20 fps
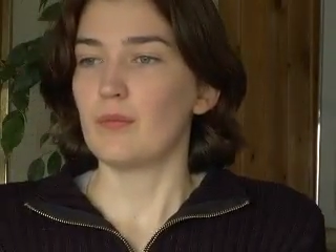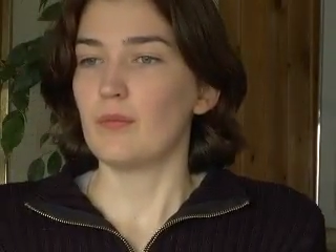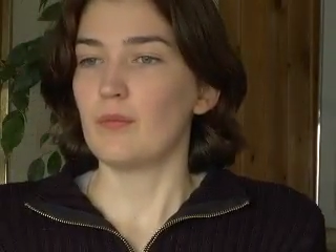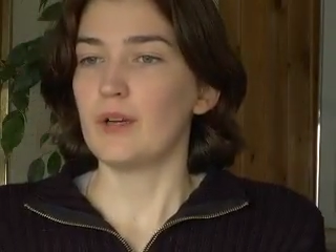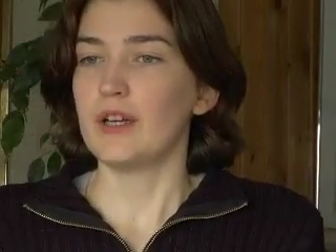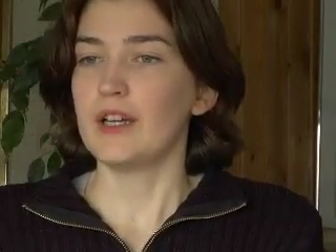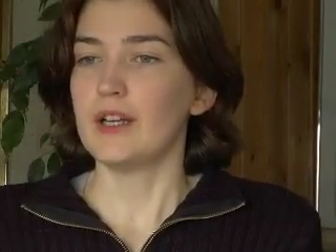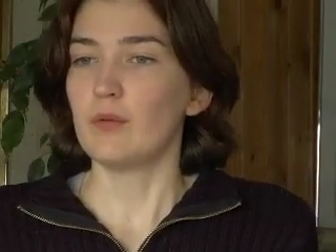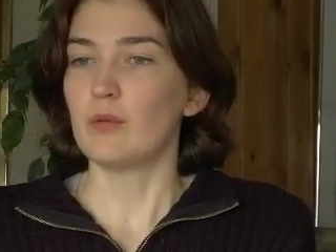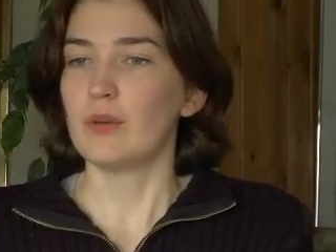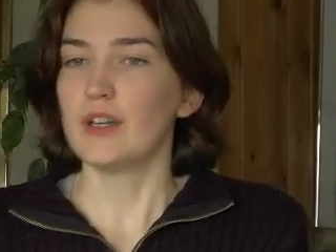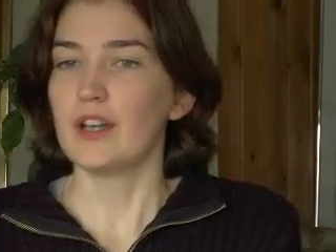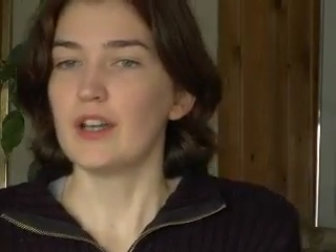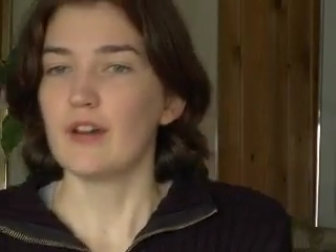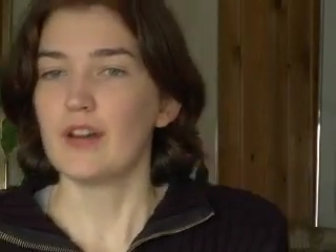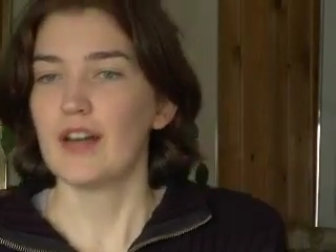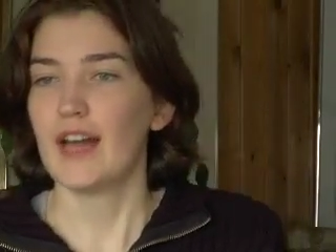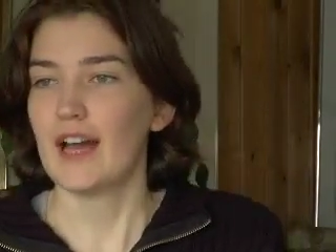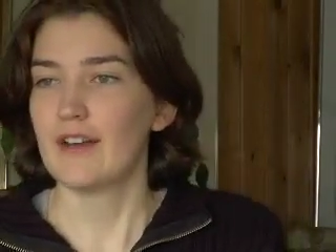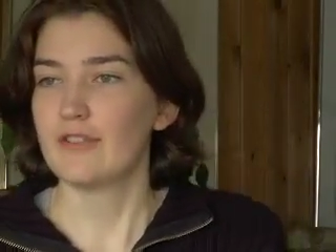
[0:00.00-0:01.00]
we, we
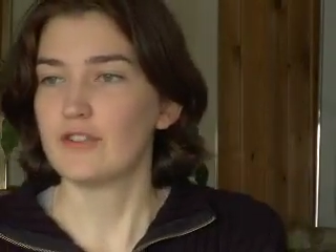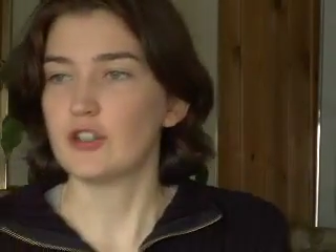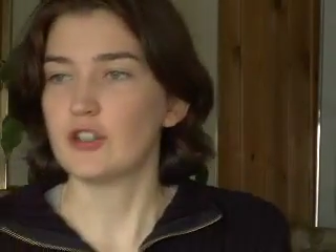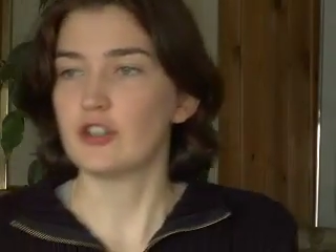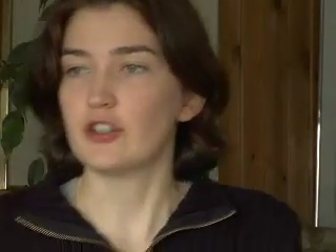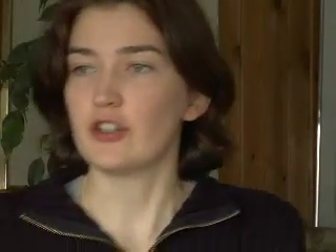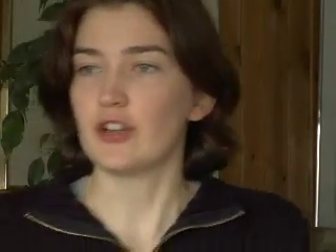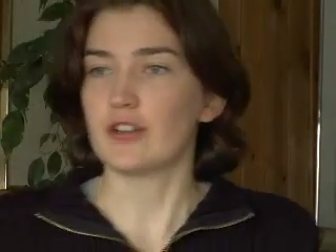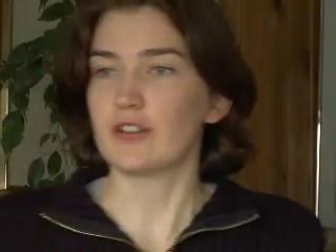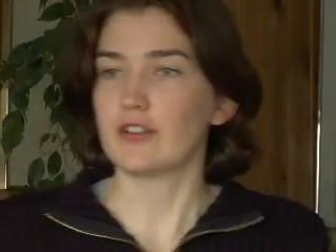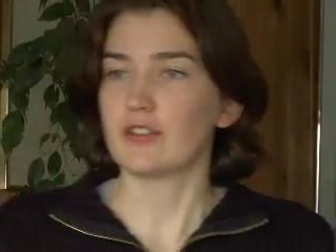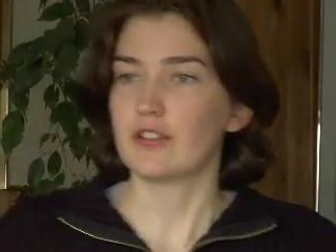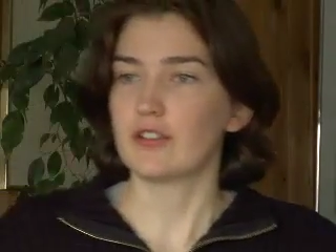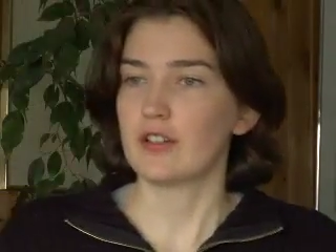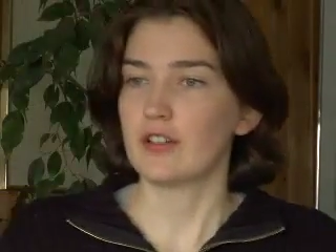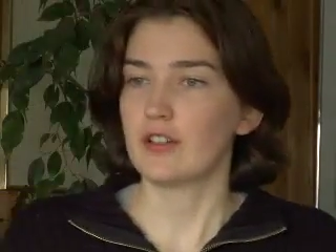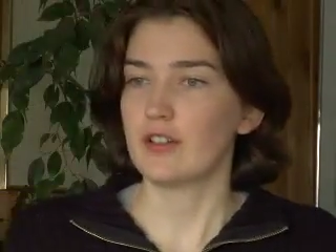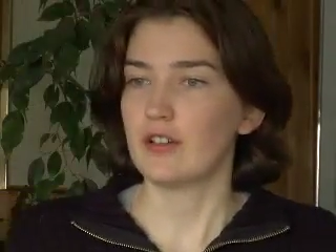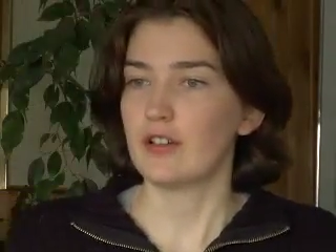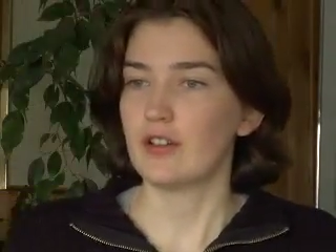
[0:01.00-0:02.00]
don't have to just